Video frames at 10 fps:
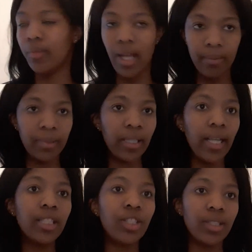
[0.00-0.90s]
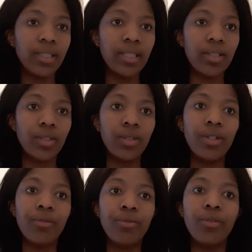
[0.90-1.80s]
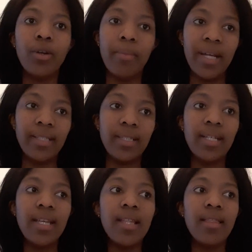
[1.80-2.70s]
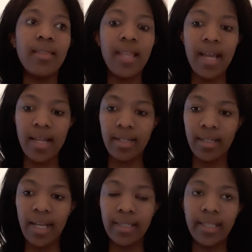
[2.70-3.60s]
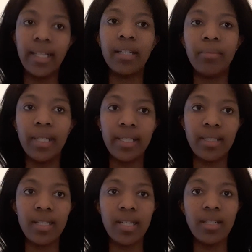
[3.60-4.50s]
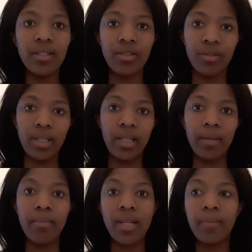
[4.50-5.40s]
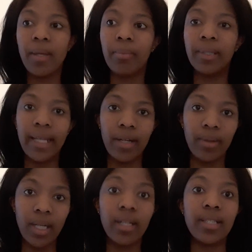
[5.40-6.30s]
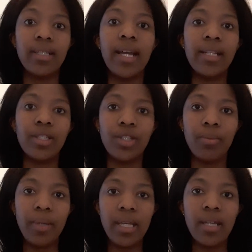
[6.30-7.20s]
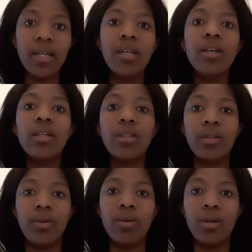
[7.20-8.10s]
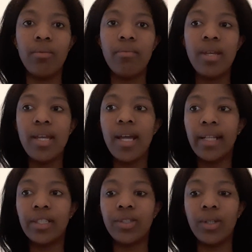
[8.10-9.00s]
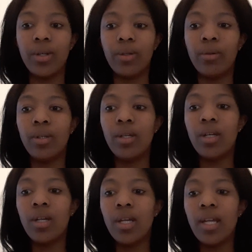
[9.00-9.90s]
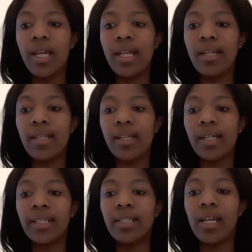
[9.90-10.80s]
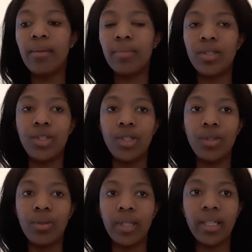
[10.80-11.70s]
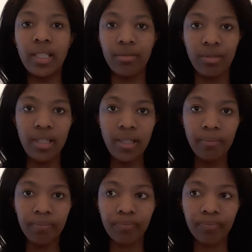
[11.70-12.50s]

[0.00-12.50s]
applications, there's a certain format that has taken place in the industry that many people now understand to be the norm. And so in the attempt to think differently,